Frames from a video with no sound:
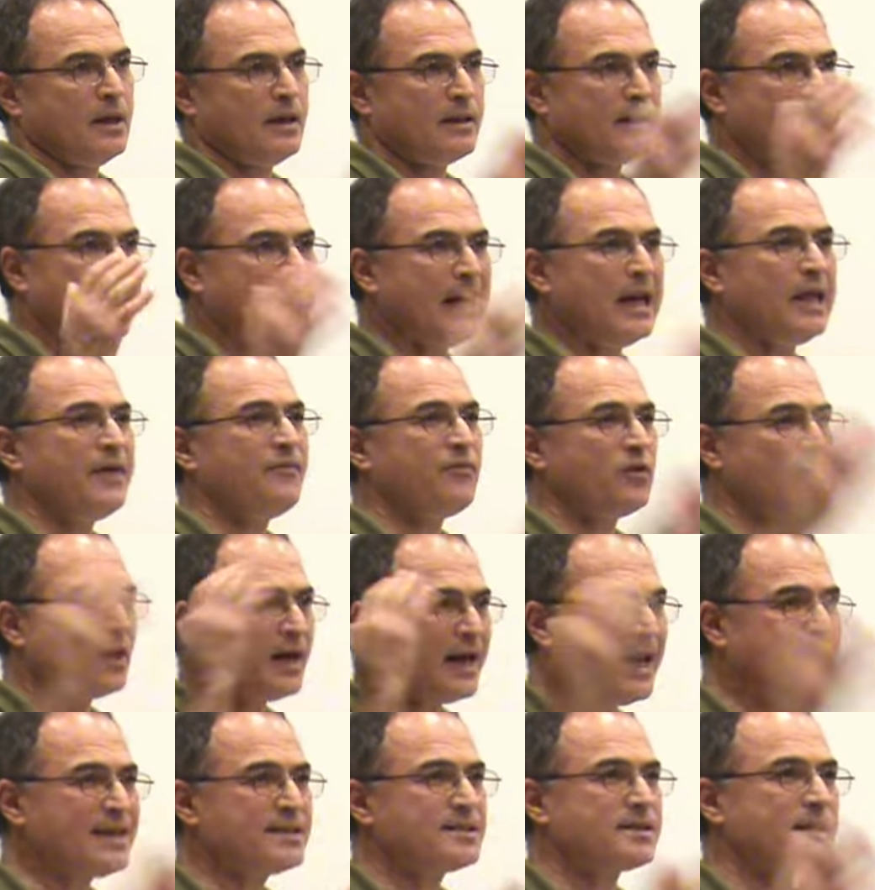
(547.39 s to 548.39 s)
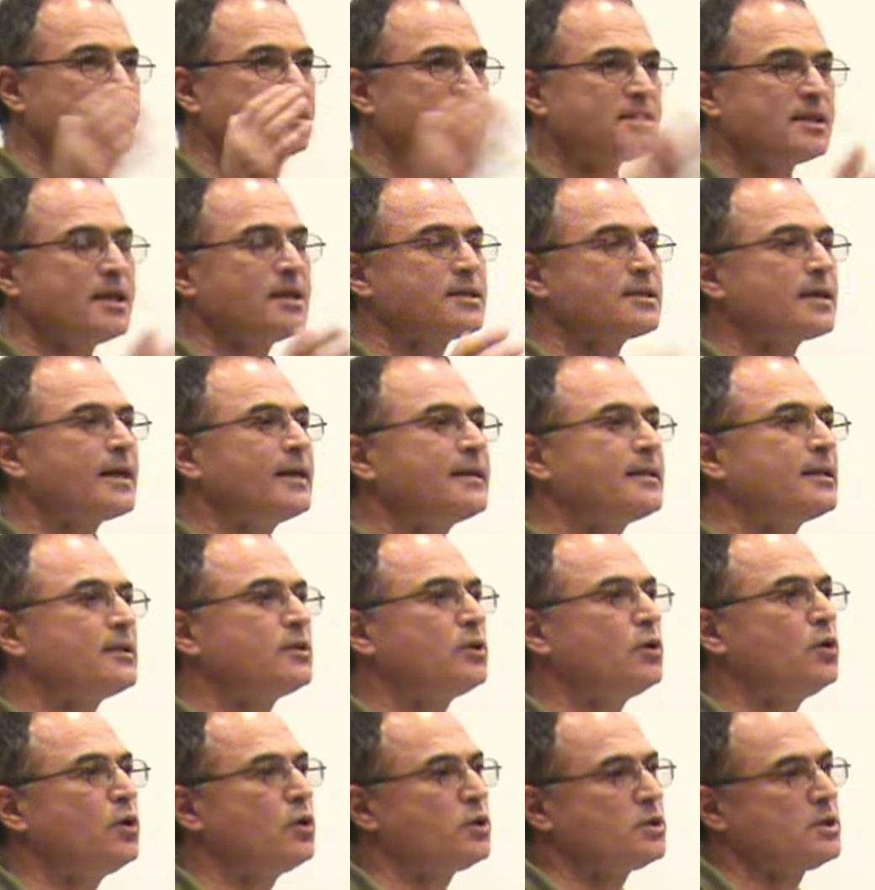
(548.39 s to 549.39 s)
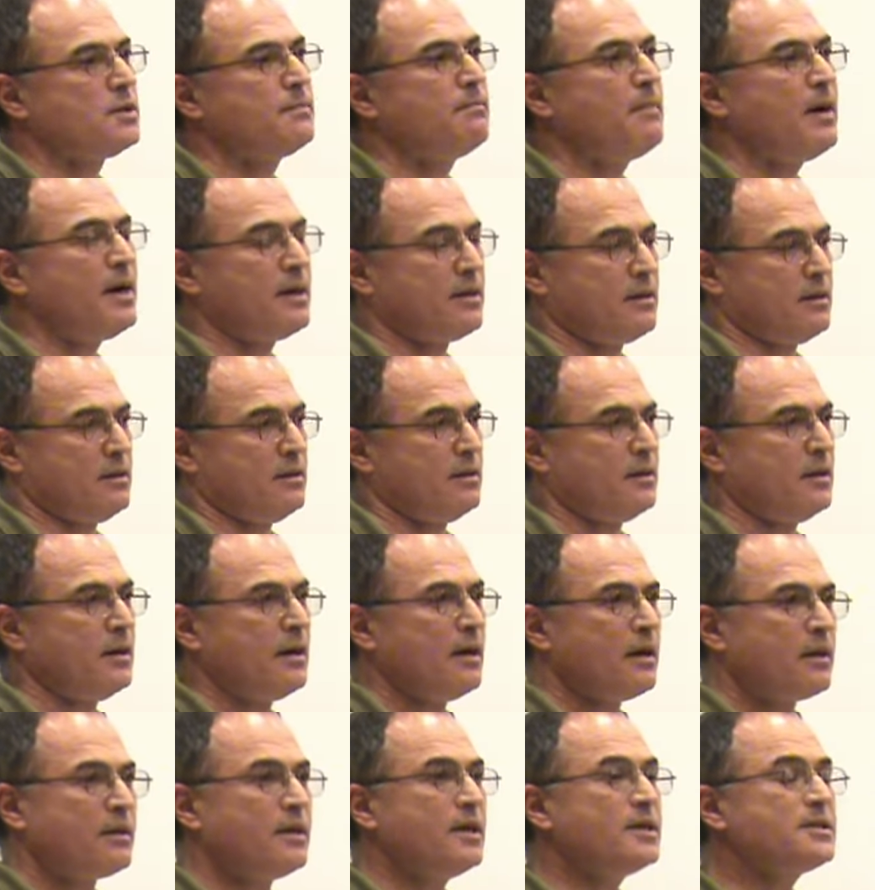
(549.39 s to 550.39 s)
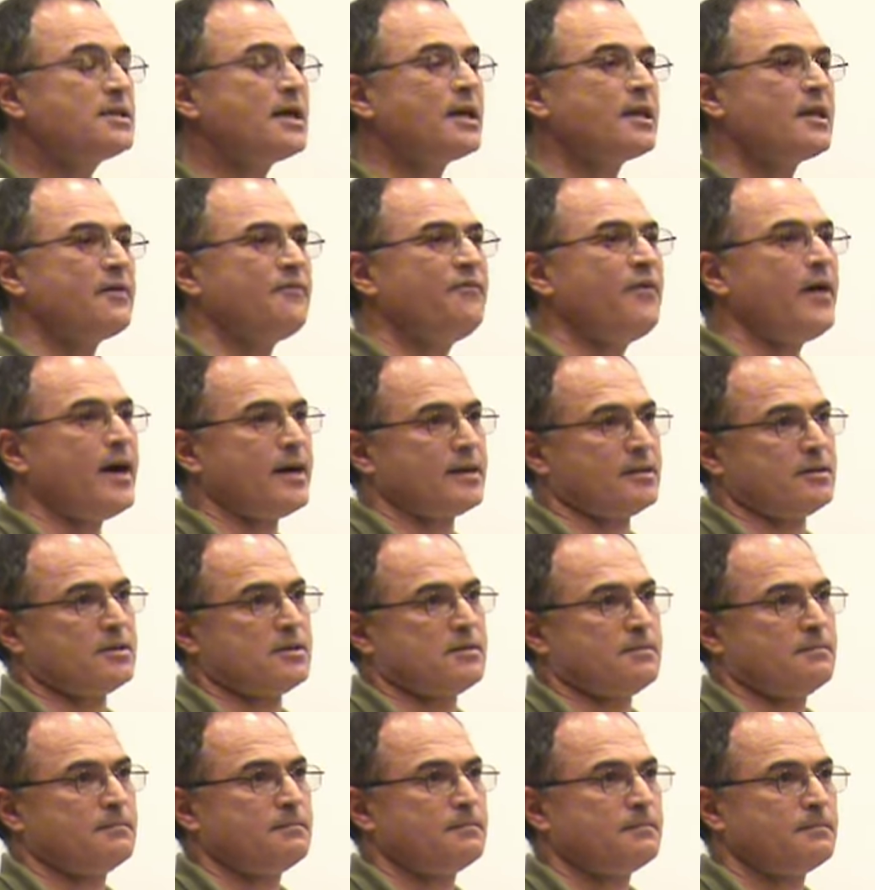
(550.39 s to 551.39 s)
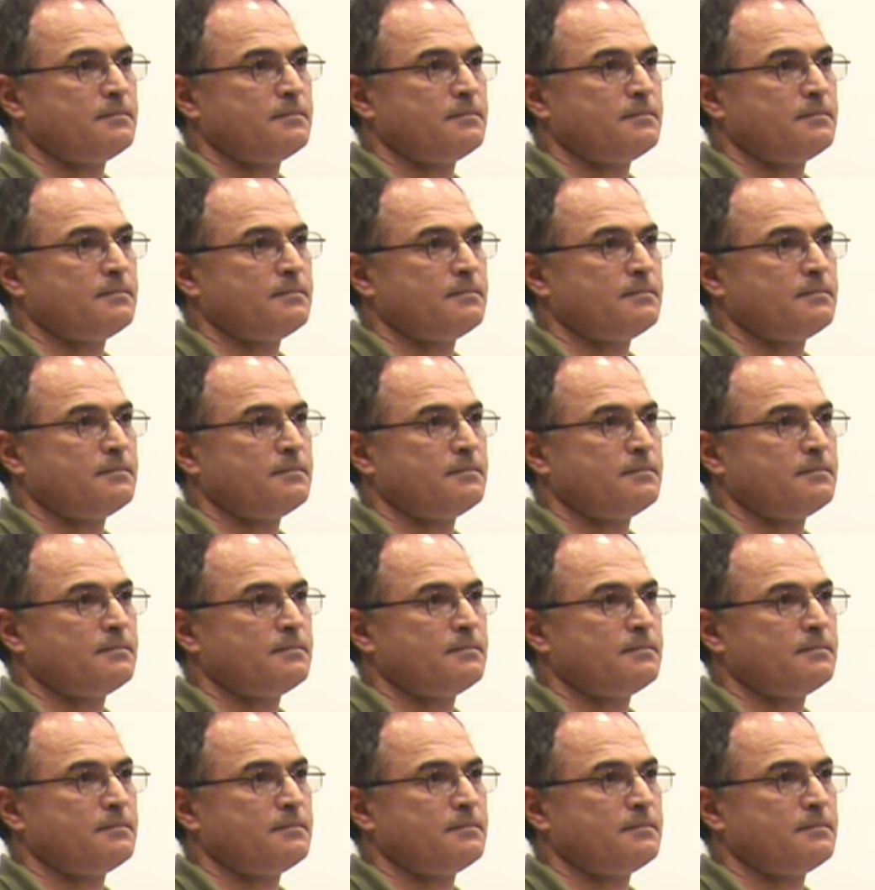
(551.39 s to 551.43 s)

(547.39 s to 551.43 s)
they live on less than 600 euros a month. These are the facts.